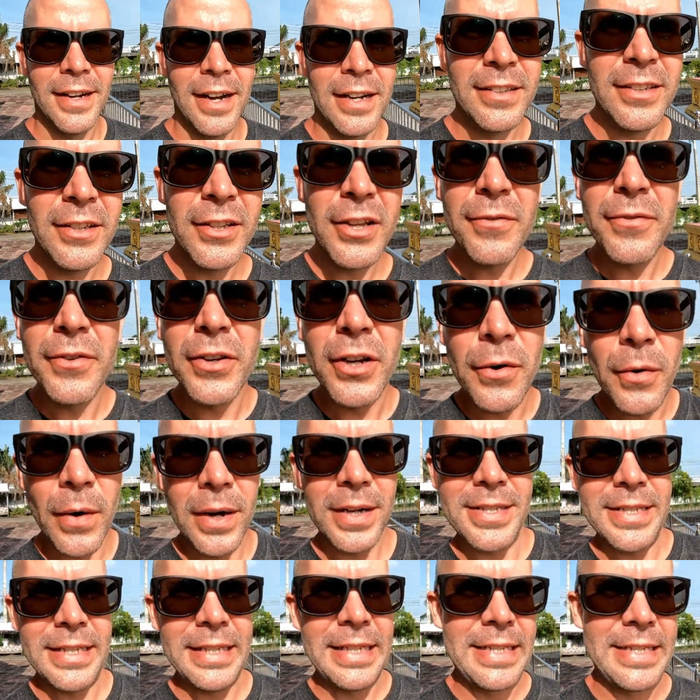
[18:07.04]
I don't know if you can
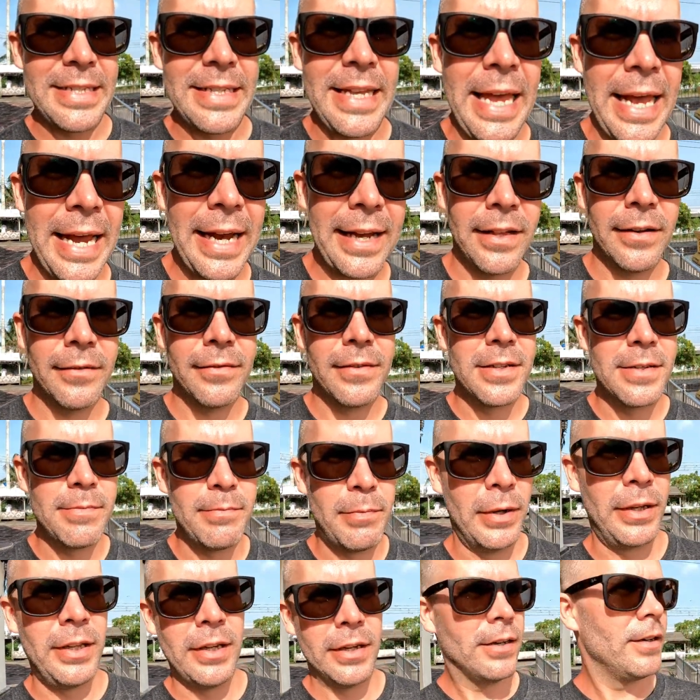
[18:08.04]
quite see the scale of this
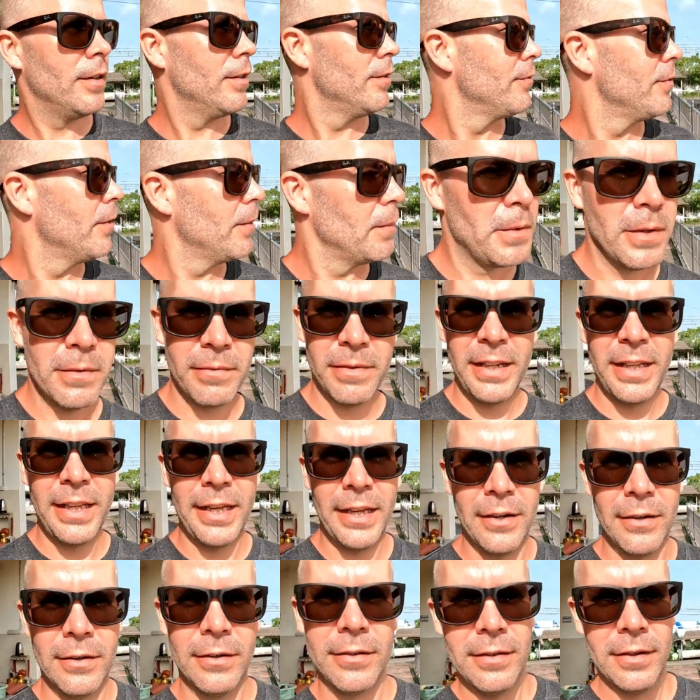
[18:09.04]
Buddha uh, from the
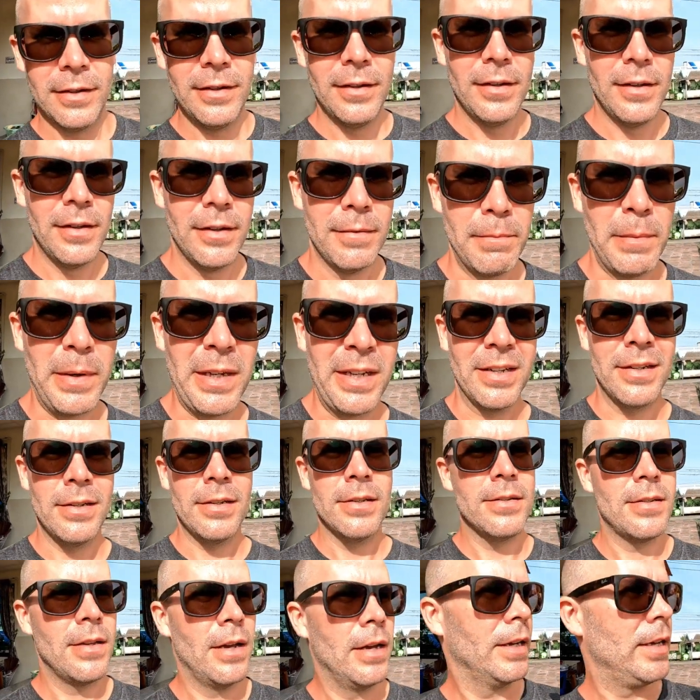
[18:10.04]
video
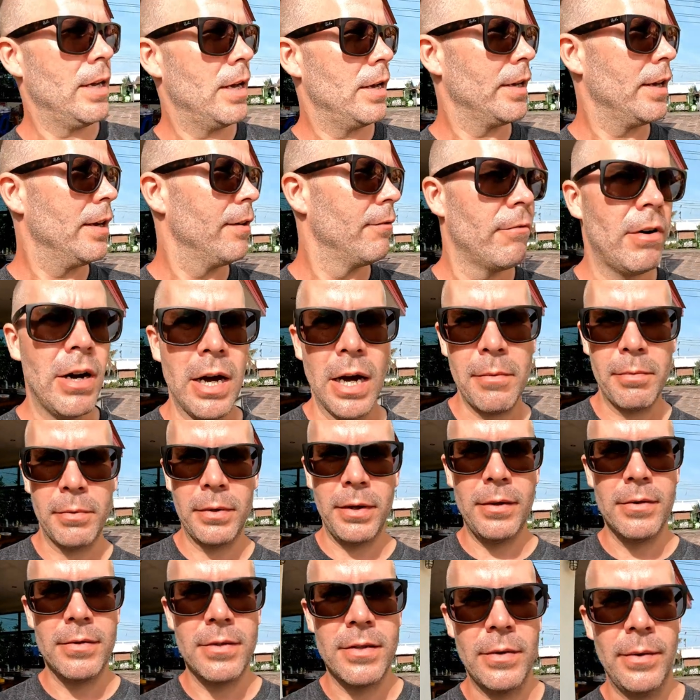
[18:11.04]
because I can't get right up
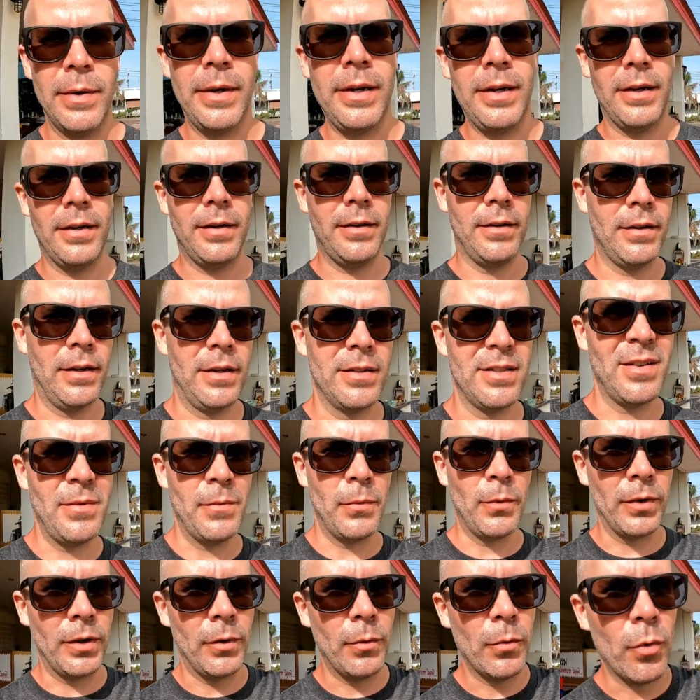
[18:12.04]
close to it and I
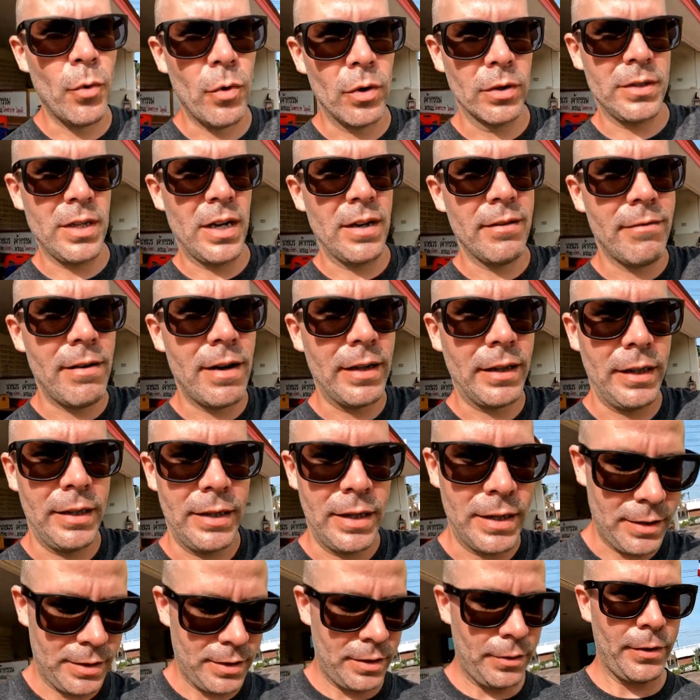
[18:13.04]
don't want to walk directly
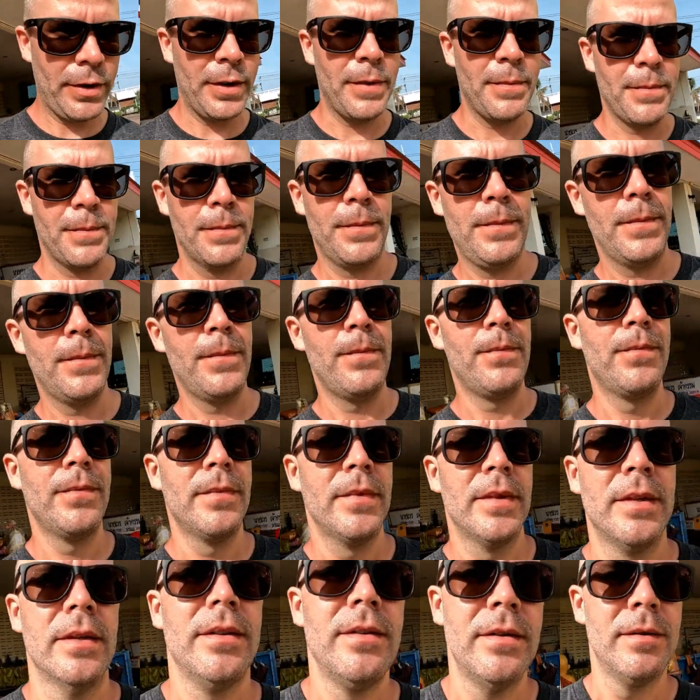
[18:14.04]
next to it
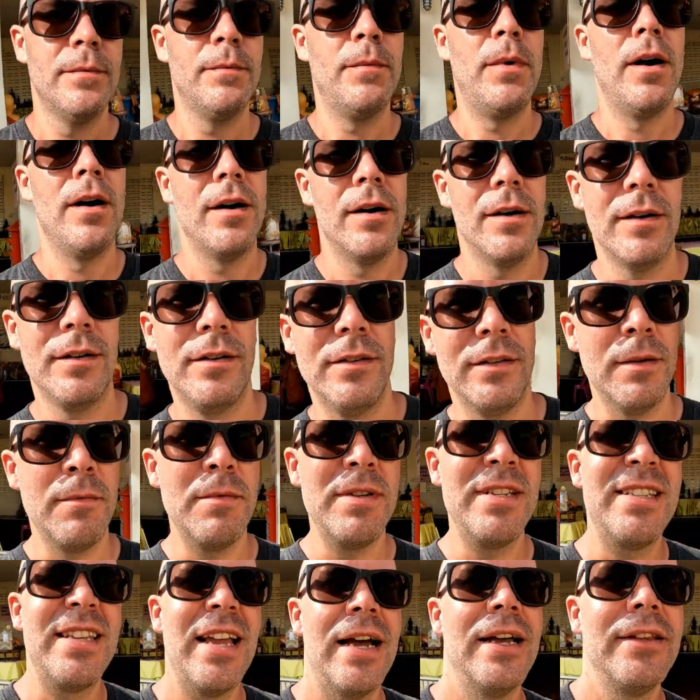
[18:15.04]
but let
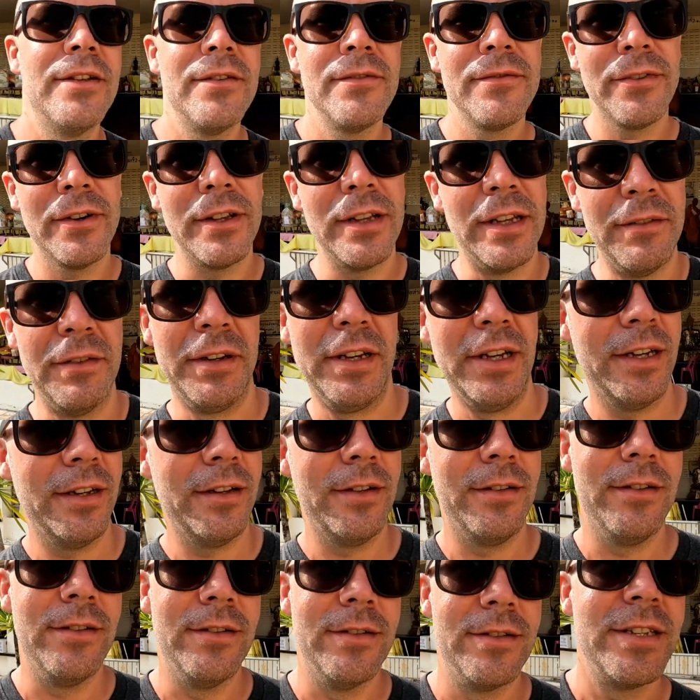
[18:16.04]
me stand in front of it
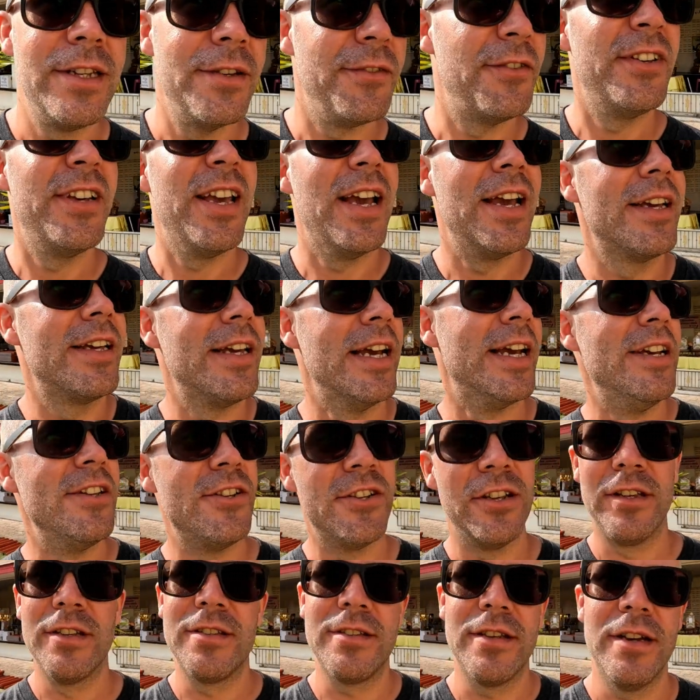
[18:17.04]
and see if you can get a
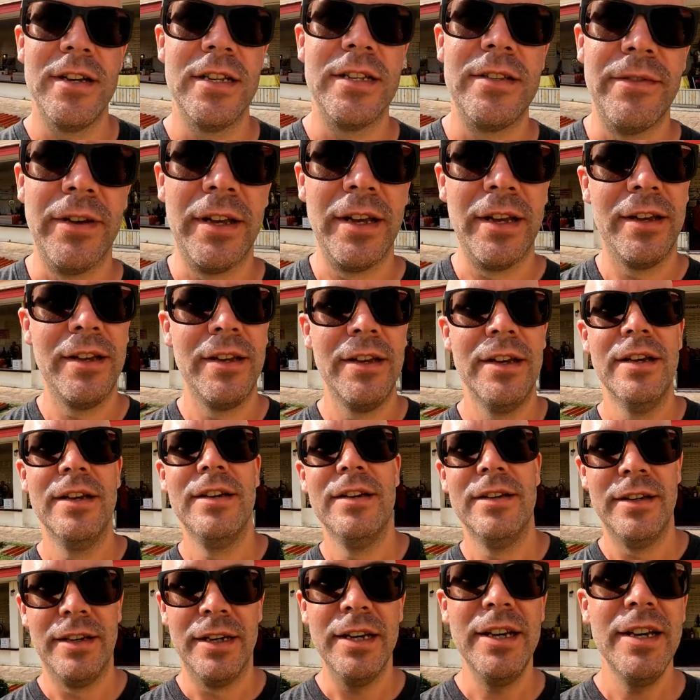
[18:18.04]
gauge of the size of it
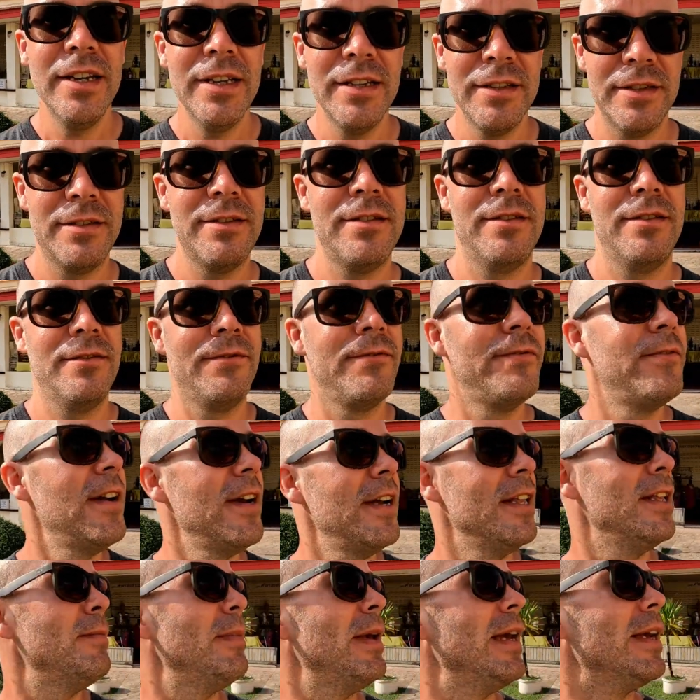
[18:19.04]
it is
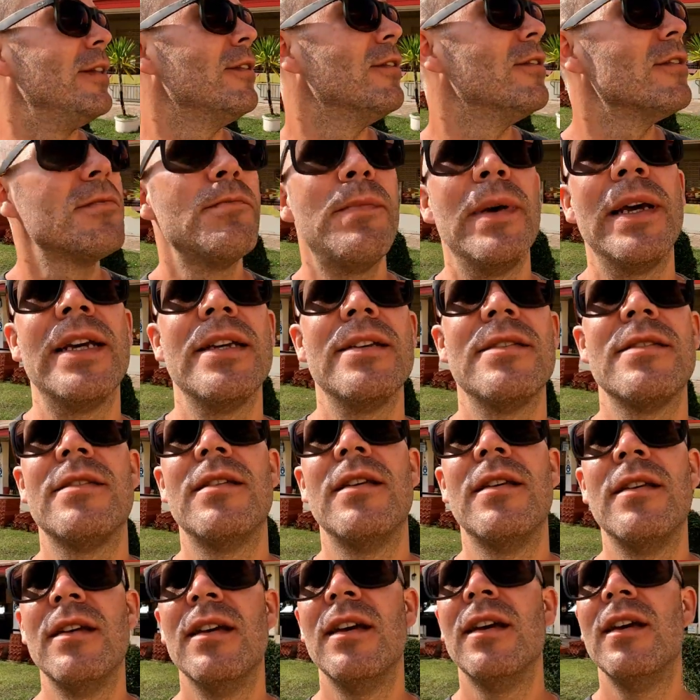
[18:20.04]
fairly big not as big as